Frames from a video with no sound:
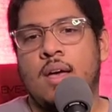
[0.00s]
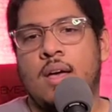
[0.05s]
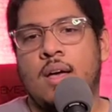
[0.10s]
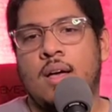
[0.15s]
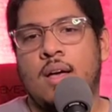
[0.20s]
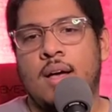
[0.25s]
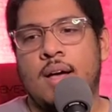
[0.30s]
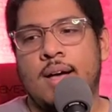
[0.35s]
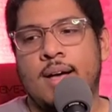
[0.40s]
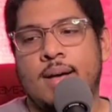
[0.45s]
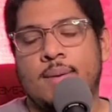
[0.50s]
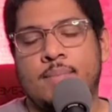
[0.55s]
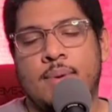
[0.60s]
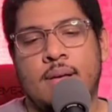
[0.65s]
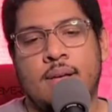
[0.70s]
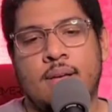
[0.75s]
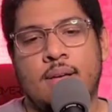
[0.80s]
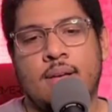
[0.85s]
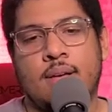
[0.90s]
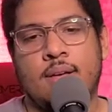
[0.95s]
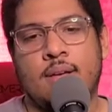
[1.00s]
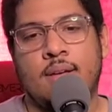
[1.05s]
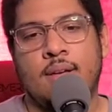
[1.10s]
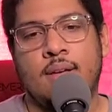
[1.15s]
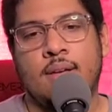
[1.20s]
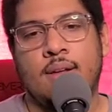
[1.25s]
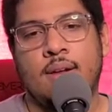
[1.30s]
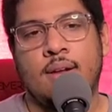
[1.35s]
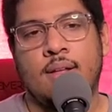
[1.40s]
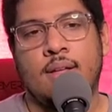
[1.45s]
Um,
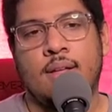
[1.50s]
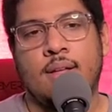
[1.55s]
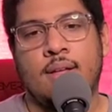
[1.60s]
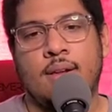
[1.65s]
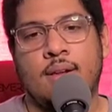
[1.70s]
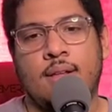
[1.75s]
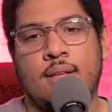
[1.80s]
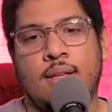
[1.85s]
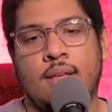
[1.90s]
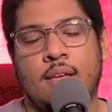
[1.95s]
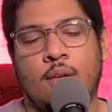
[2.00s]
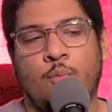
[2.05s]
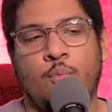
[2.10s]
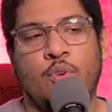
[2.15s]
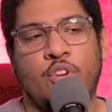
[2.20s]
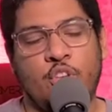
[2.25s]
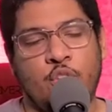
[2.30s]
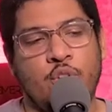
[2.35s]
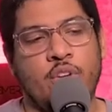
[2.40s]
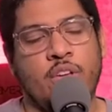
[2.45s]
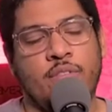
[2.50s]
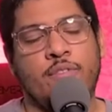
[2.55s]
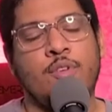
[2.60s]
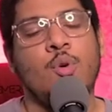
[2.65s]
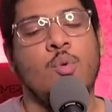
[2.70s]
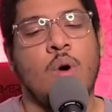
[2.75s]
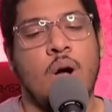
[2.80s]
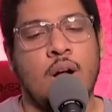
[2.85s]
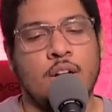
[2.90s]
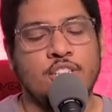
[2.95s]
when you if you
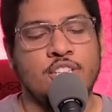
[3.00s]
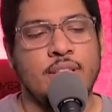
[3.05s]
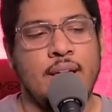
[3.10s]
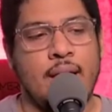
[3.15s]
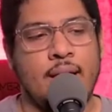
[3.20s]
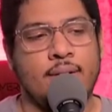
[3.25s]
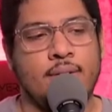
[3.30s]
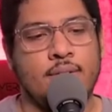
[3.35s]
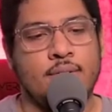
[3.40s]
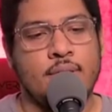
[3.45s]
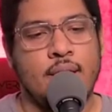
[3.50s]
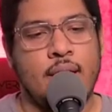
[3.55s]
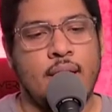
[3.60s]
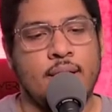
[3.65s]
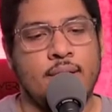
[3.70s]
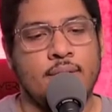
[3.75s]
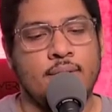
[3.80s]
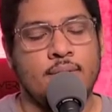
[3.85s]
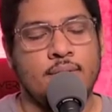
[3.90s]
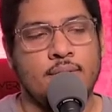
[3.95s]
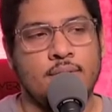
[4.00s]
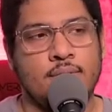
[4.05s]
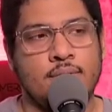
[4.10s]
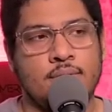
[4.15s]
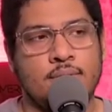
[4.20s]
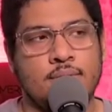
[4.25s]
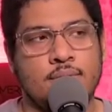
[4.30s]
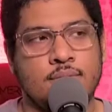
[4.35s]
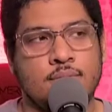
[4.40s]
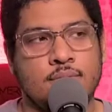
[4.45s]
watch that that
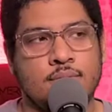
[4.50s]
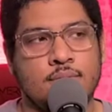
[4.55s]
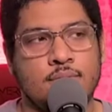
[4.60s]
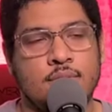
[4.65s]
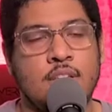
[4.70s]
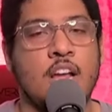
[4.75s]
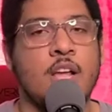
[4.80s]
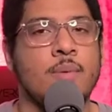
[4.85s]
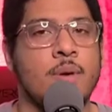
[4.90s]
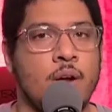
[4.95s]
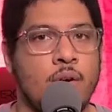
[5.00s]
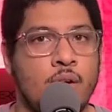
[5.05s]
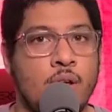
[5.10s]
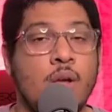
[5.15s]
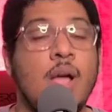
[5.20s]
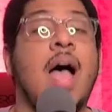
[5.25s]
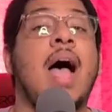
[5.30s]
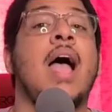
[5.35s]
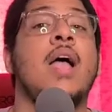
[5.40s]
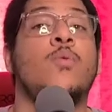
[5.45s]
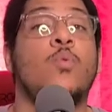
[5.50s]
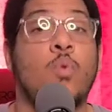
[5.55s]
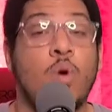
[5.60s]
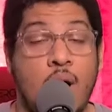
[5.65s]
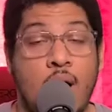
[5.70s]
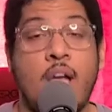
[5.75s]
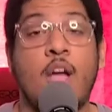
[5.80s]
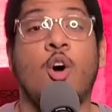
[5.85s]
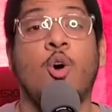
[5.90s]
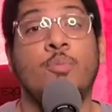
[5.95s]
documentary, I
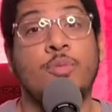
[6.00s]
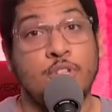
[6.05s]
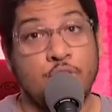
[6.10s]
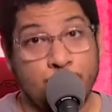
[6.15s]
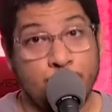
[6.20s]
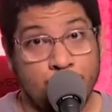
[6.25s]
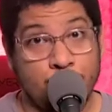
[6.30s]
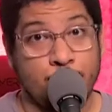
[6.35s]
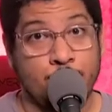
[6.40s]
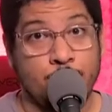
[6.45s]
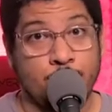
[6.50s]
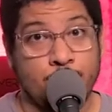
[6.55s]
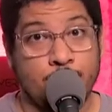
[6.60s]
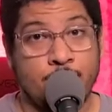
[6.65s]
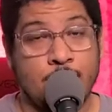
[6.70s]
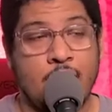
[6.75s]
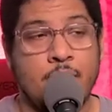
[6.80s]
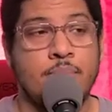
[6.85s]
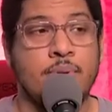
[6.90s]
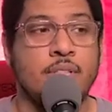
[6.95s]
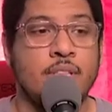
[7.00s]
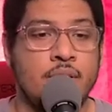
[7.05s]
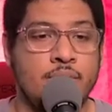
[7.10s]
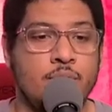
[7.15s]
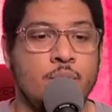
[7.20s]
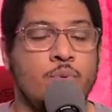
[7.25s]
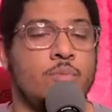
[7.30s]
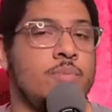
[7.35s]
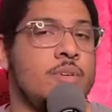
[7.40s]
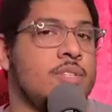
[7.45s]
hope that you do. I believe it
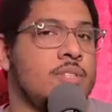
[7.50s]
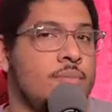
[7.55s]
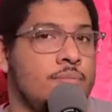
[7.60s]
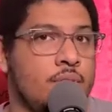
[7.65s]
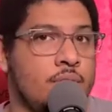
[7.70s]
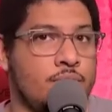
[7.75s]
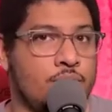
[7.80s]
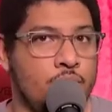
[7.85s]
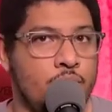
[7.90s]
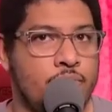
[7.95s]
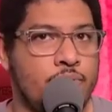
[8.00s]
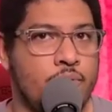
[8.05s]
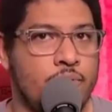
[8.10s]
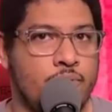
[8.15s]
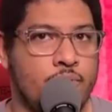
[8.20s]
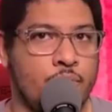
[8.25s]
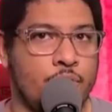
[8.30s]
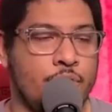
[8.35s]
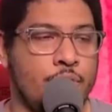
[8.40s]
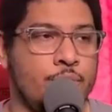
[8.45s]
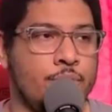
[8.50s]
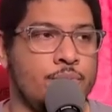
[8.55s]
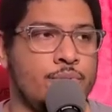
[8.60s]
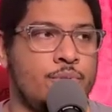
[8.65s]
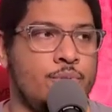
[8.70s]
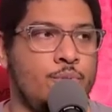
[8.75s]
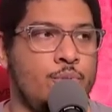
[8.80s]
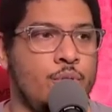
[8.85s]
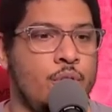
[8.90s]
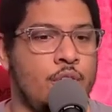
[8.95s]
will be something fruitful for you
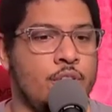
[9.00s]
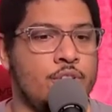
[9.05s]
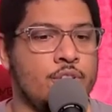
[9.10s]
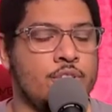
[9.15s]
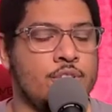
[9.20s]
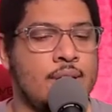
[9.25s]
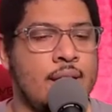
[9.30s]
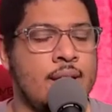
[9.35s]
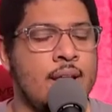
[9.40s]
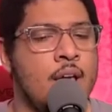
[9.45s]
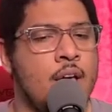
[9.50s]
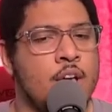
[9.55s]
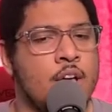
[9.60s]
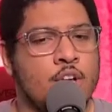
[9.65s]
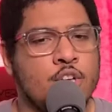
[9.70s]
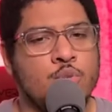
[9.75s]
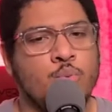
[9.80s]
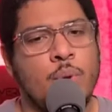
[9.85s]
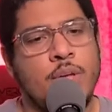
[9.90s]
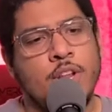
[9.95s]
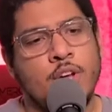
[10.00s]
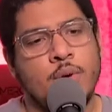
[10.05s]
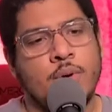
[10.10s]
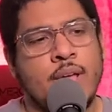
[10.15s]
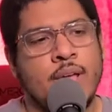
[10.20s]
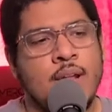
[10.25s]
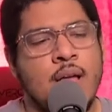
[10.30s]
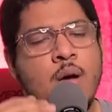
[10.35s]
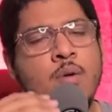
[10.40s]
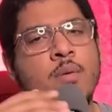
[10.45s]
to understand, because we don't
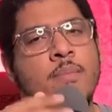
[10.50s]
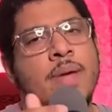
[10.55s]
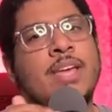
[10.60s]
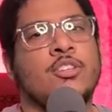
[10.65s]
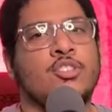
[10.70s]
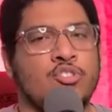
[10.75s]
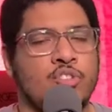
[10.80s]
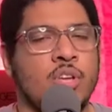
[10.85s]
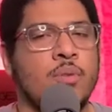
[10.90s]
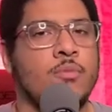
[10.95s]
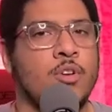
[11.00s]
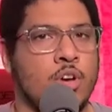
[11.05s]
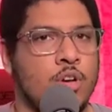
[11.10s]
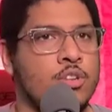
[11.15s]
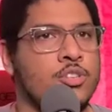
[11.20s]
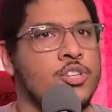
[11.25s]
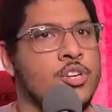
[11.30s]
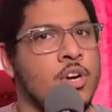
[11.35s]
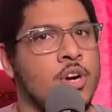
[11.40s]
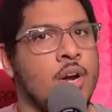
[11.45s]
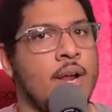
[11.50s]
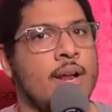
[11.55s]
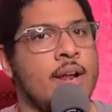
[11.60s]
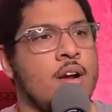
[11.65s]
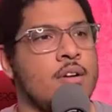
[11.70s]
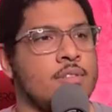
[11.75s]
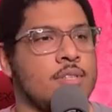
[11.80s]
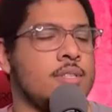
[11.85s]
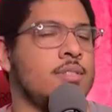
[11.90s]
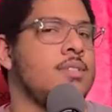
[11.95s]
in our mainstream culture, in
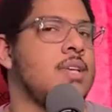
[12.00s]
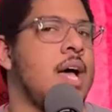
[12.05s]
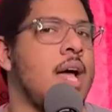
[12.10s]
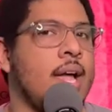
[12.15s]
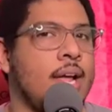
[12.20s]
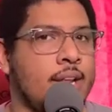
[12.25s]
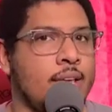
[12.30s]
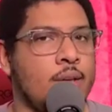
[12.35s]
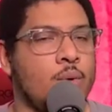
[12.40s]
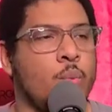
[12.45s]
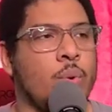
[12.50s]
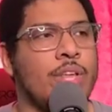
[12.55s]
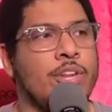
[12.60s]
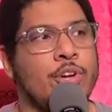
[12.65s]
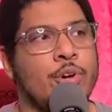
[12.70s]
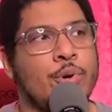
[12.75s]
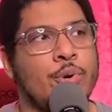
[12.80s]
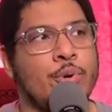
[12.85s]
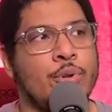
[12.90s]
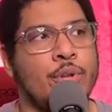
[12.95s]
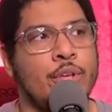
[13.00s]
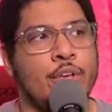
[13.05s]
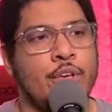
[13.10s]
our society, we don't.